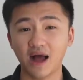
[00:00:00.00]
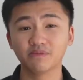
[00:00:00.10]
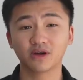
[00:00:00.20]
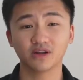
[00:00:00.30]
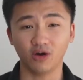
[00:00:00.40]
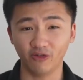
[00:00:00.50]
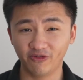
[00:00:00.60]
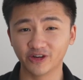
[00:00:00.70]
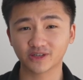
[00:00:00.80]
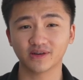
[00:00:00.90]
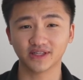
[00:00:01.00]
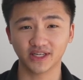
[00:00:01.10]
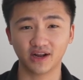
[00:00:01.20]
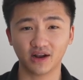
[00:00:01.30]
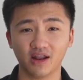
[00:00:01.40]
I'm gonna officially
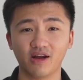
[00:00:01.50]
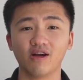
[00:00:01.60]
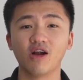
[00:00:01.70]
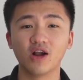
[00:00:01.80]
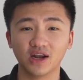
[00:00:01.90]
declare